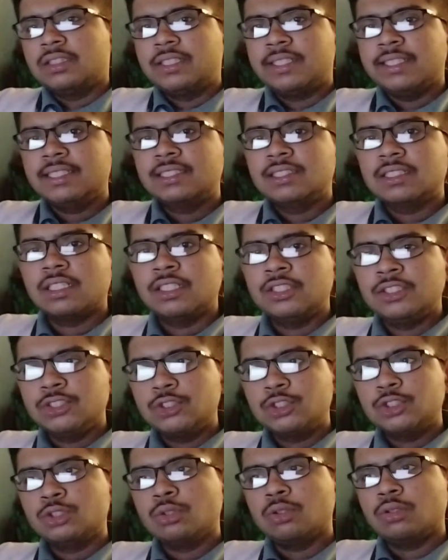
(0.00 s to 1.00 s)
This
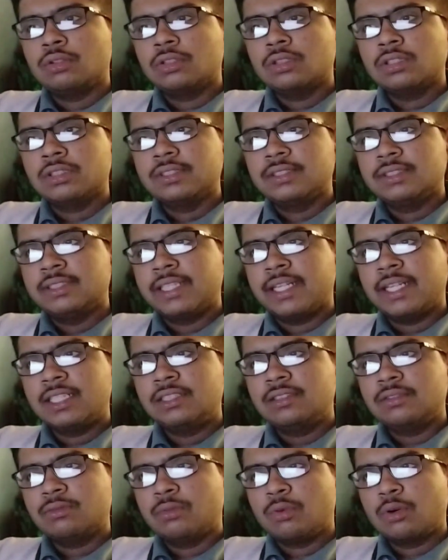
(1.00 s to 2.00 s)
ensures
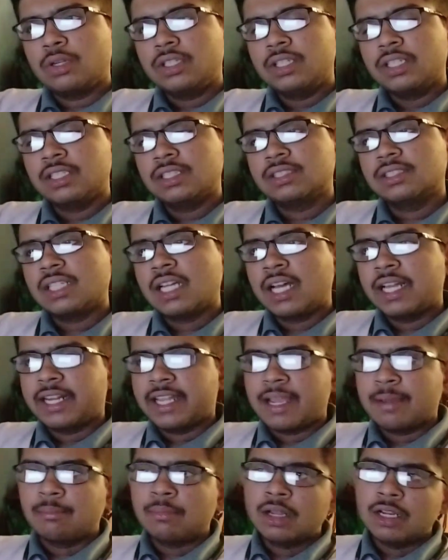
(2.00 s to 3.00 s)
that voters are
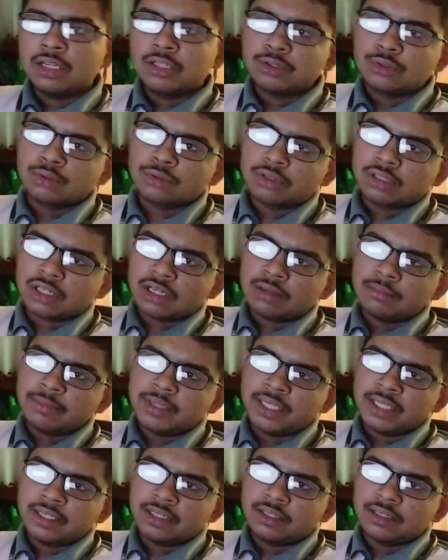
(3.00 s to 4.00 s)
able to come
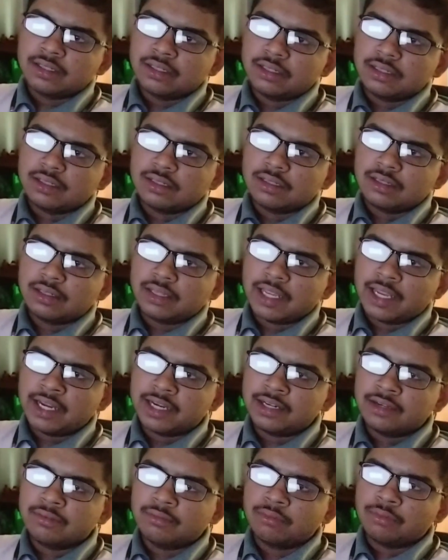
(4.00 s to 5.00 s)
in
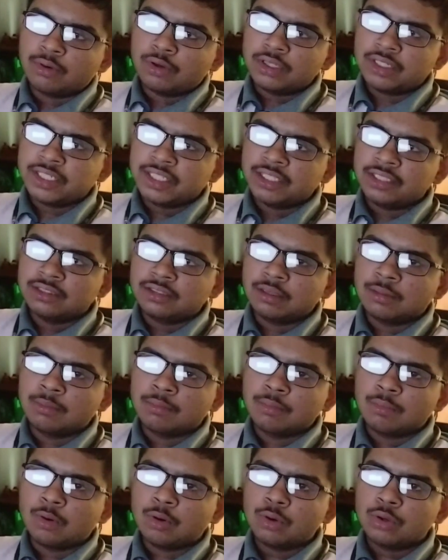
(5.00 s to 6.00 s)
and vote in the
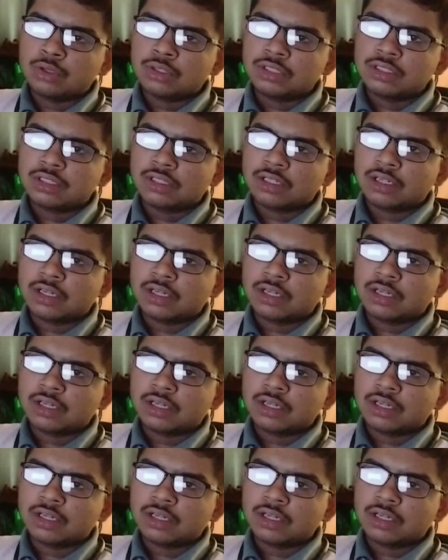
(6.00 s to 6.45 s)
most